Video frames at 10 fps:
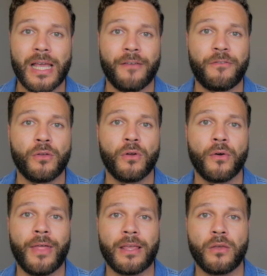If you
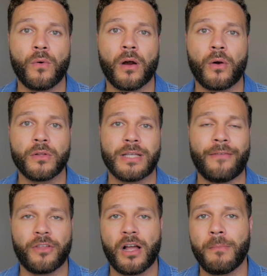know that you are going to
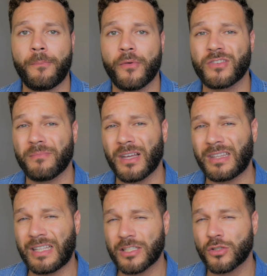have to come up with some
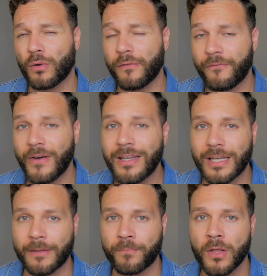additional
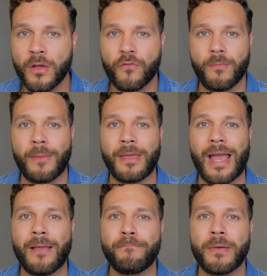funding for maybe
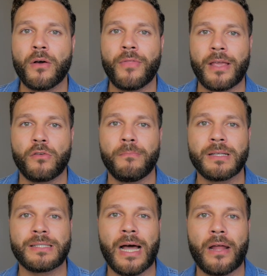a bill that you
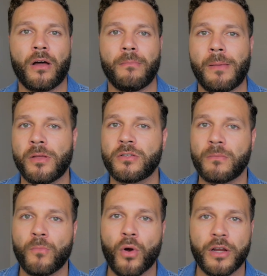missed out on, maybe you
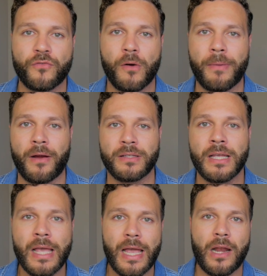took mortgage forbearance
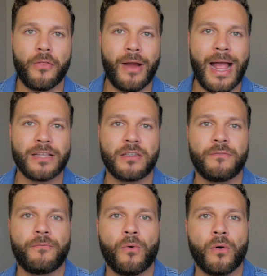and now they're asking
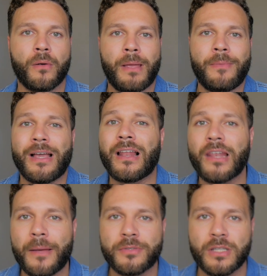for maybe a
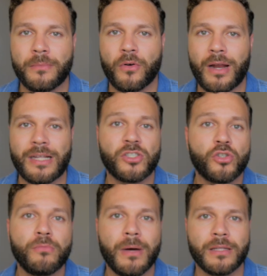lump sum or at least
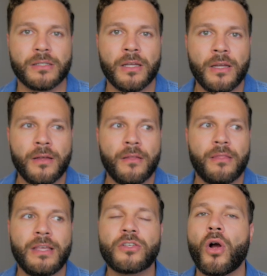two months.
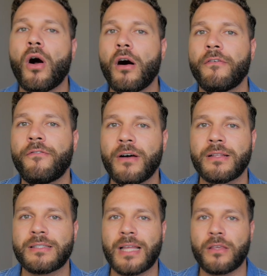These are all
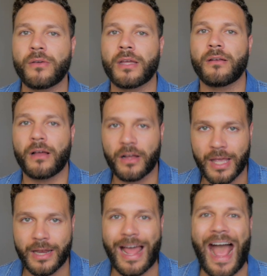funds that you can,
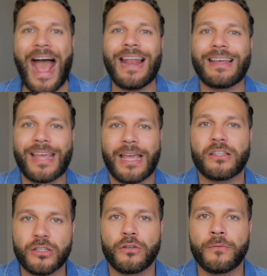again,
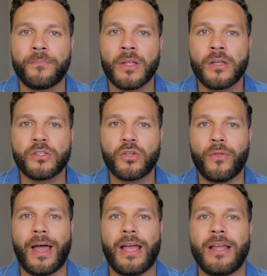allocate to so
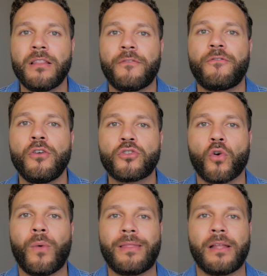that in the
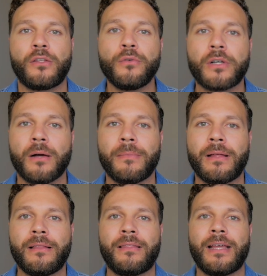future, when they do come,
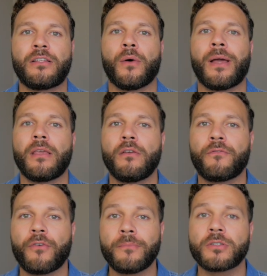they don't hit you
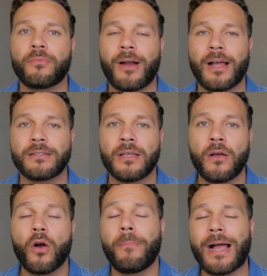from surprise
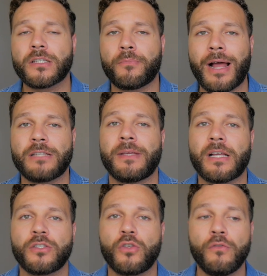or by surprise
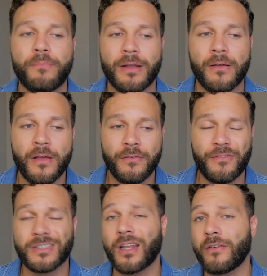because you've been
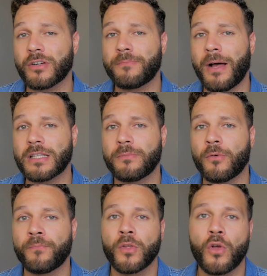fiscally
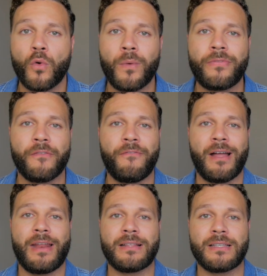responsible with the
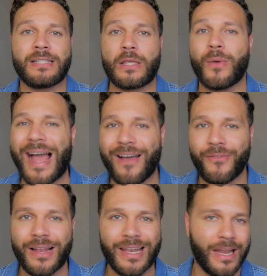finances that you
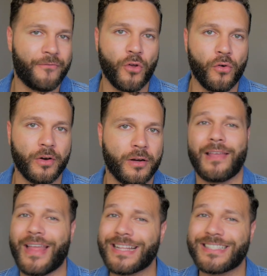have left over.
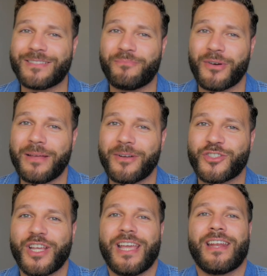And that's pretty
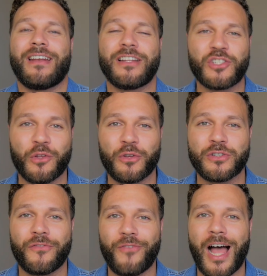much it in a nutshell. Those
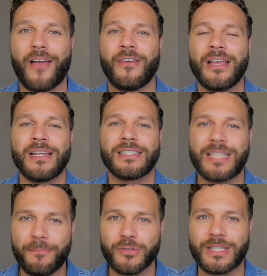are five
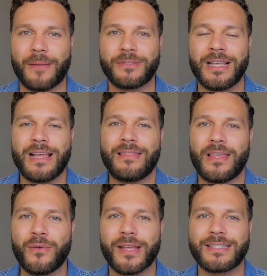simple steps that
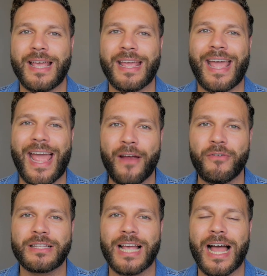you can take
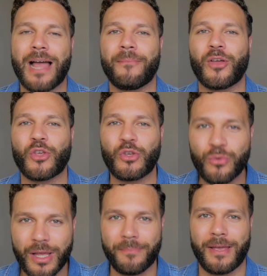every time
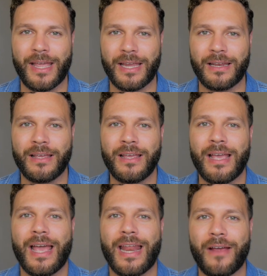you get paid
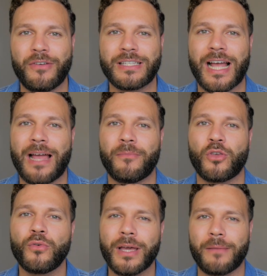and every time
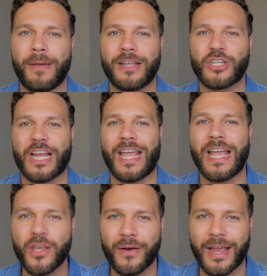you get a paycheck
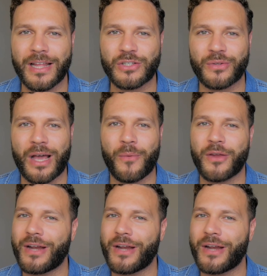in your hand, so that way you're